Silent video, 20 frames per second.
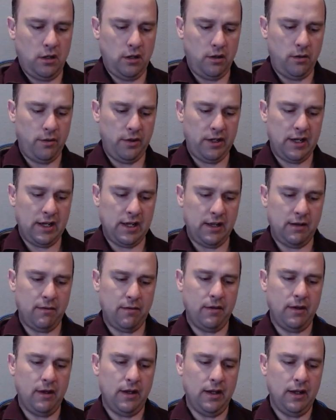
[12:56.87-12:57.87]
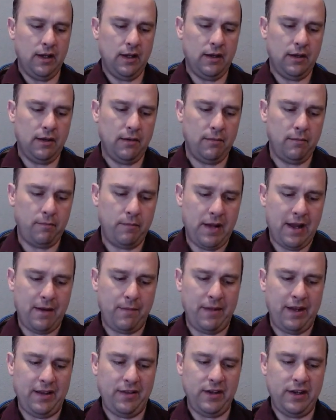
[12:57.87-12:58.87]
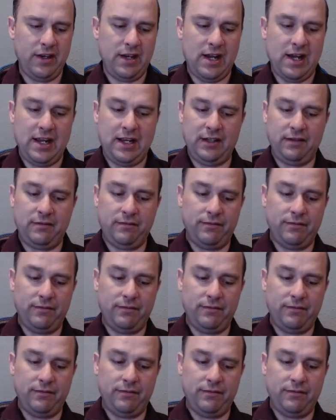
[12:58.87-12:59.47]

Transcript: We got uh, Batman the Knight.